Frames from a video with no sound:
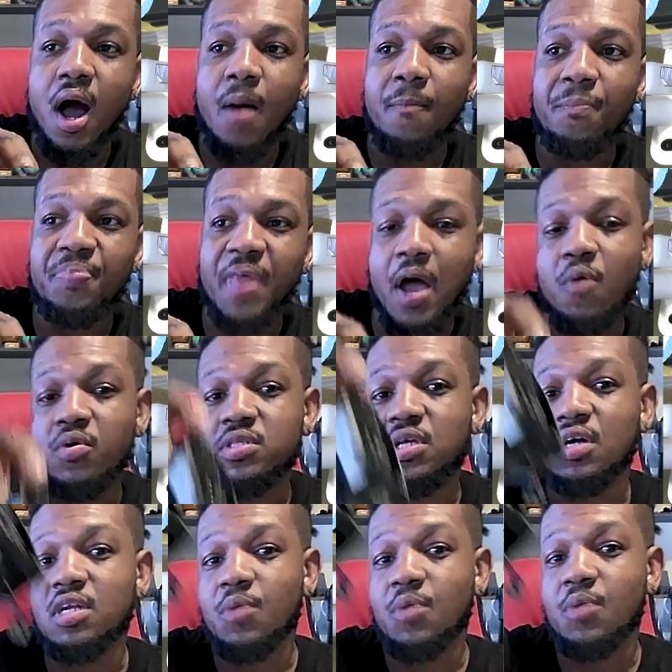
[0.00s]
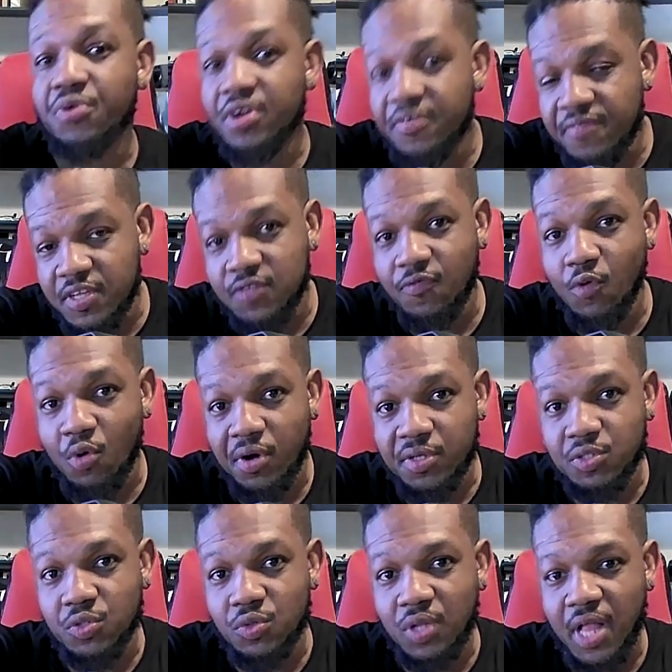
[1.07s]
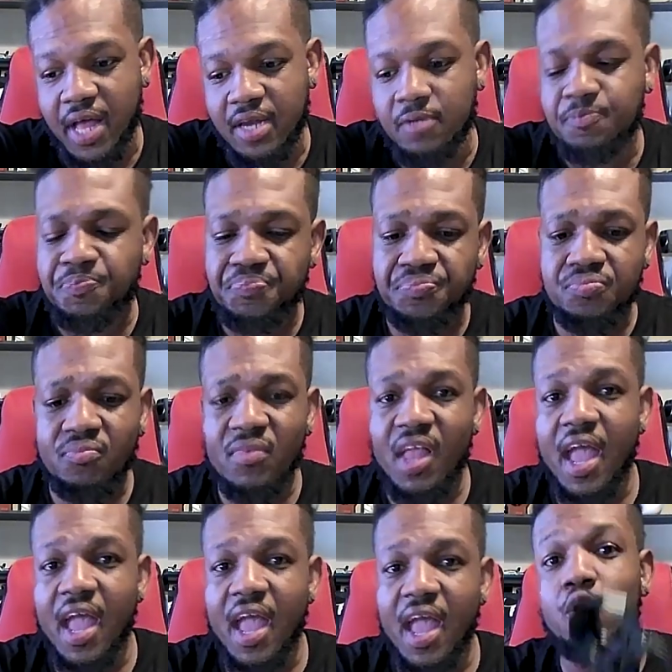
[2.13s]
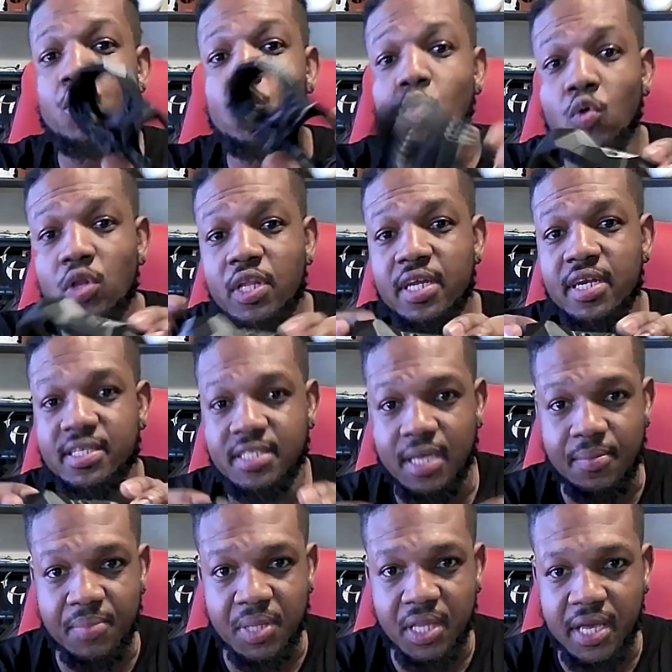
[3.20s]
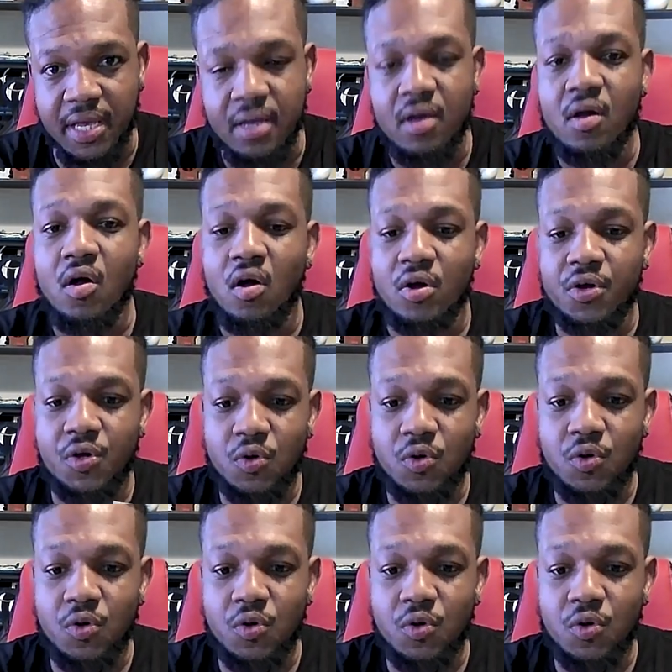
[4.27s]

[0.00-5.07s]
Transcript: that was on the previous Voron Toolhead. And the cooling assembly, or the cooler